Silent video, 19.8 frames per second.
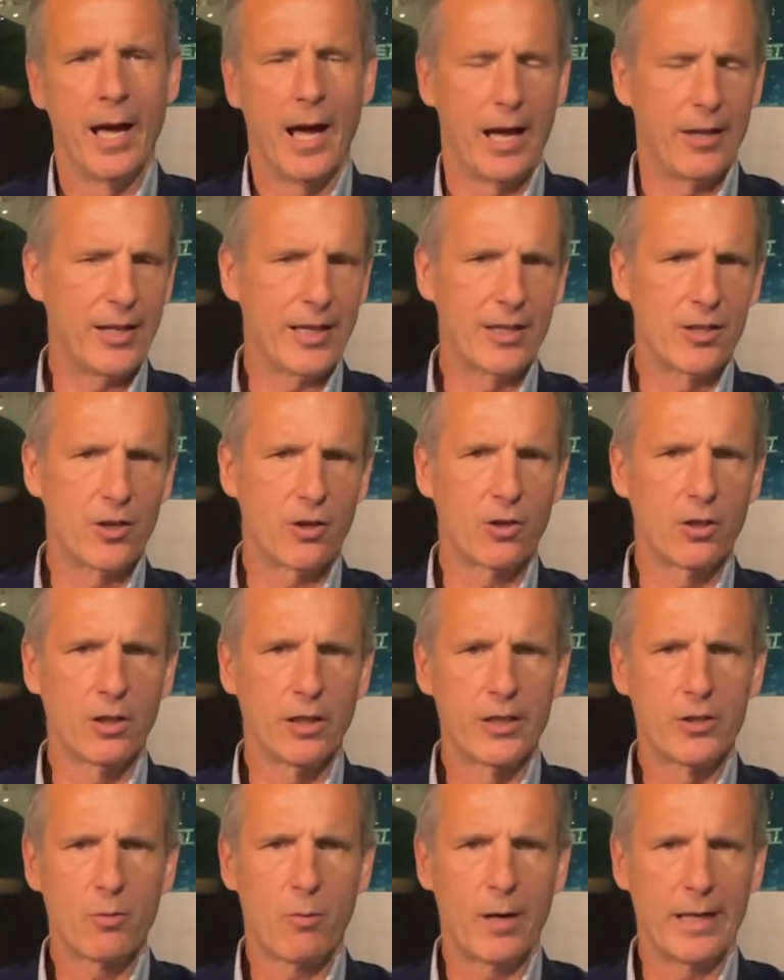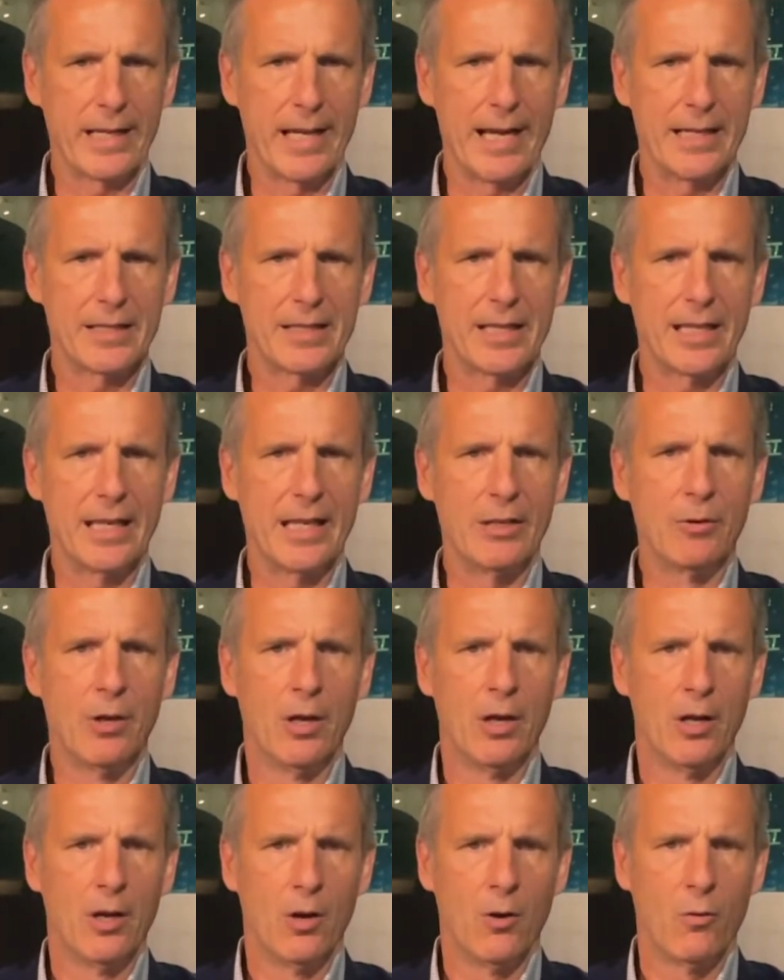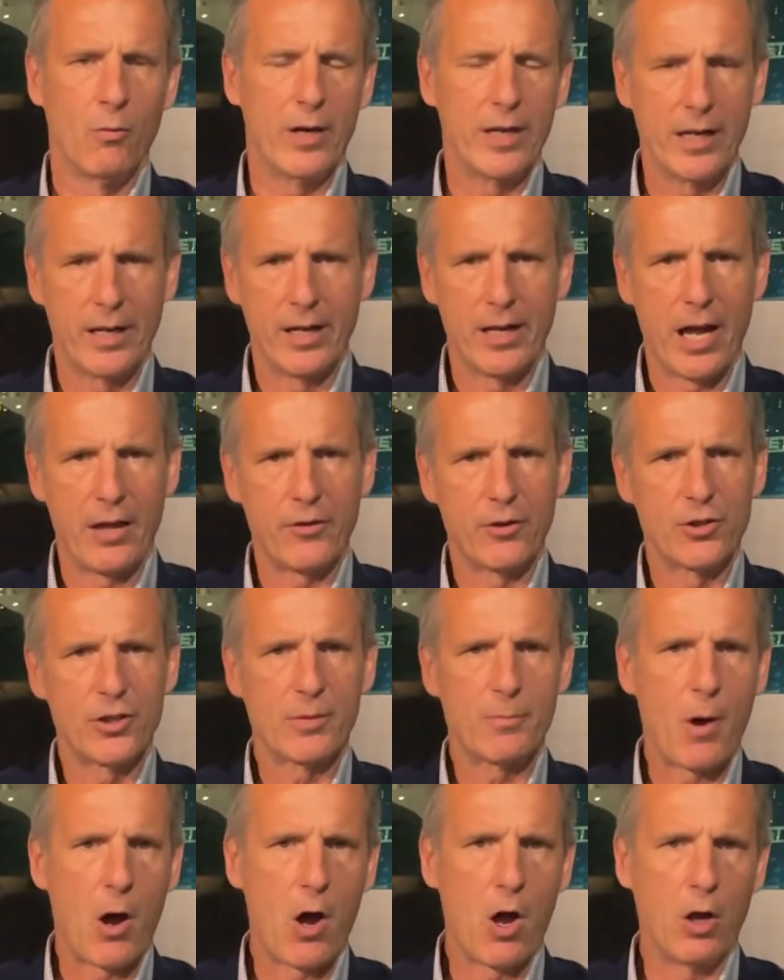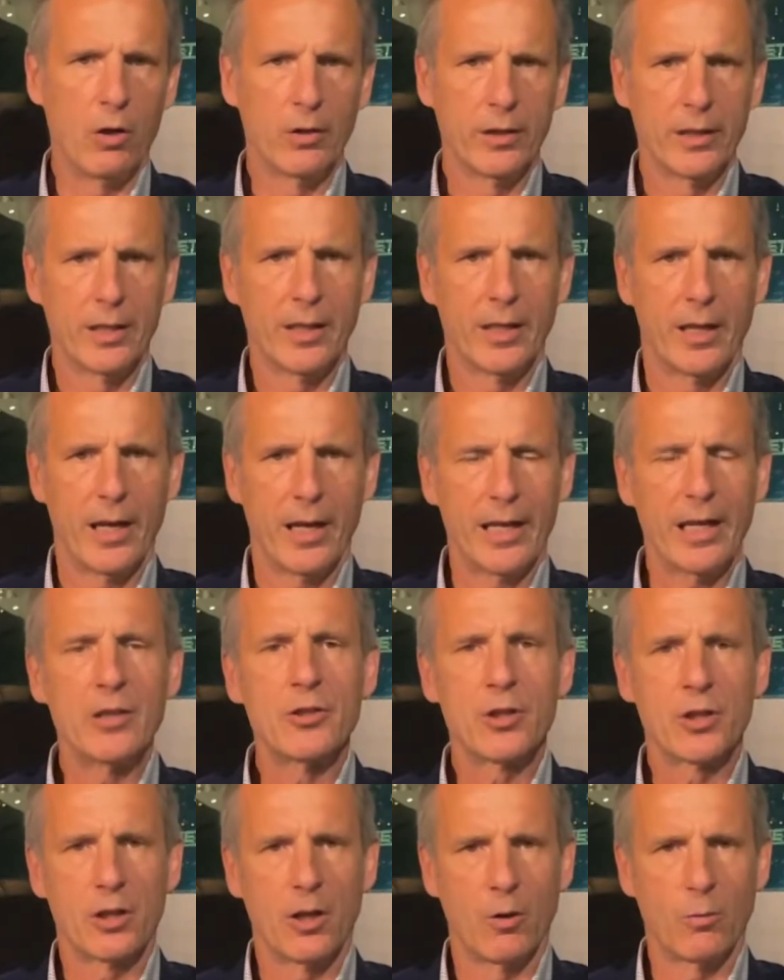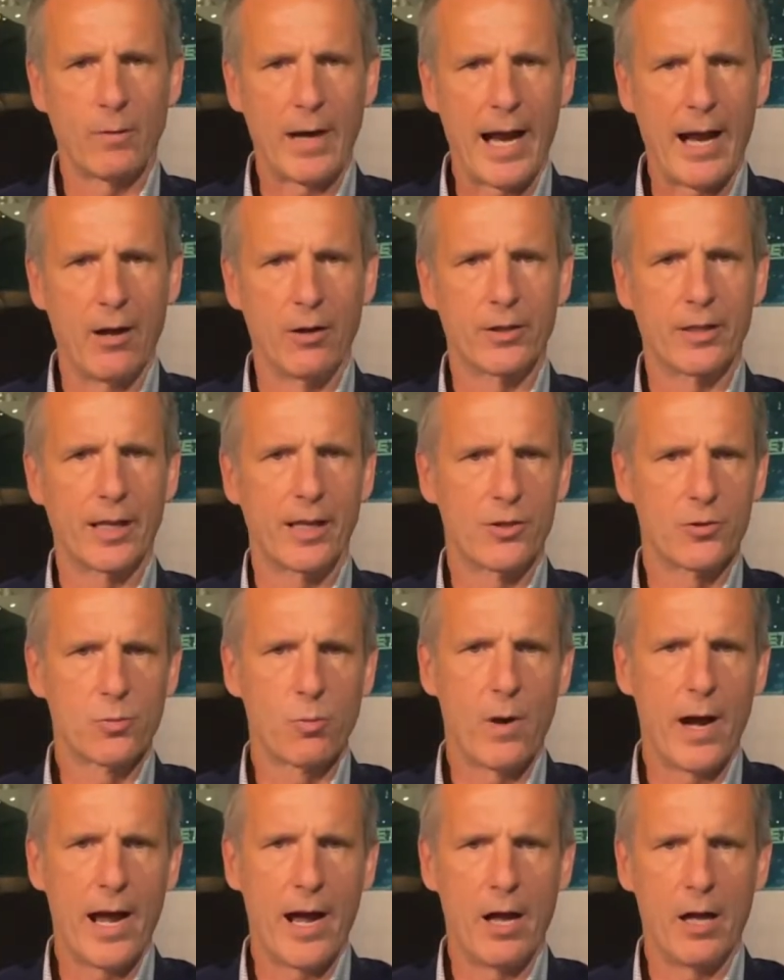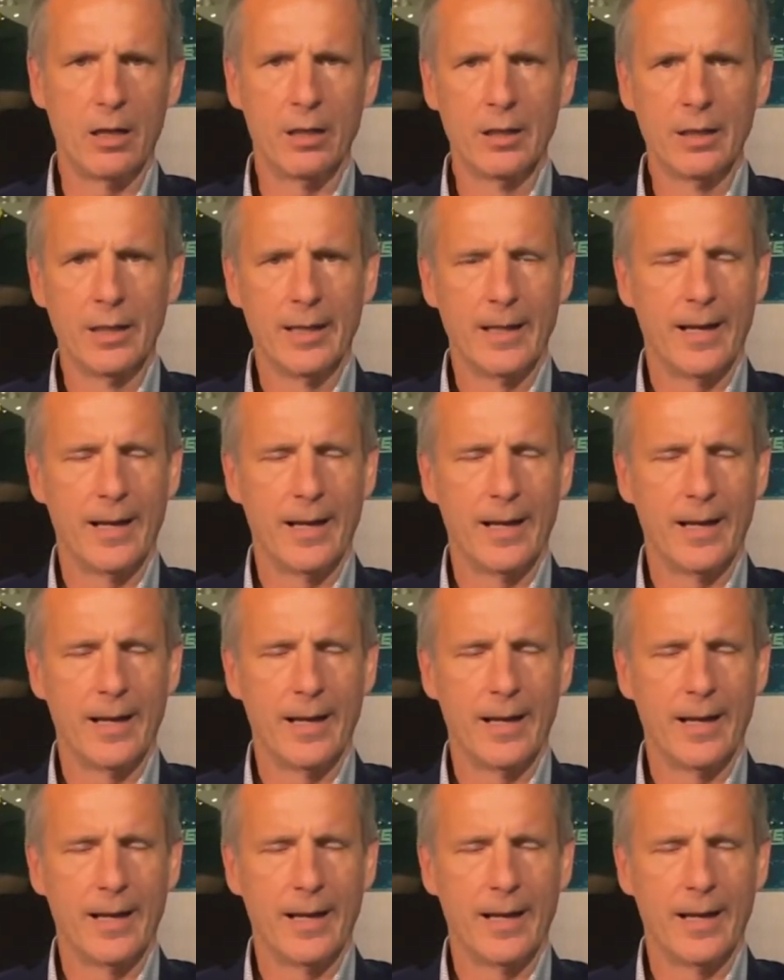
I think in early 2018, we did another small internal round as well.